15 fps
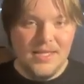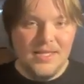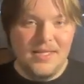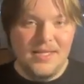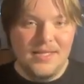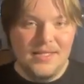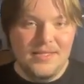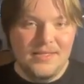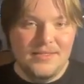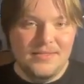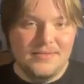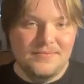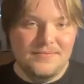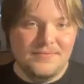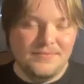Well,
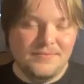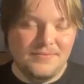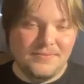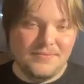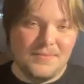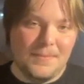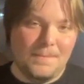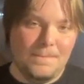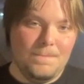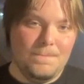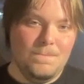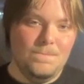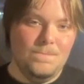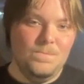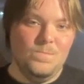I uh
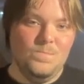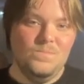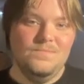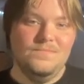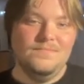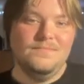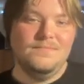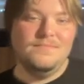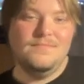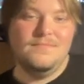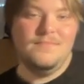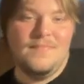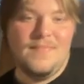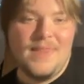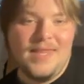
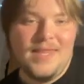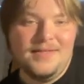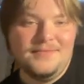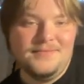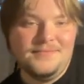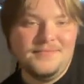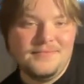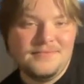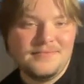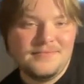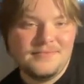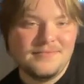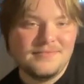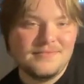we let emotions get the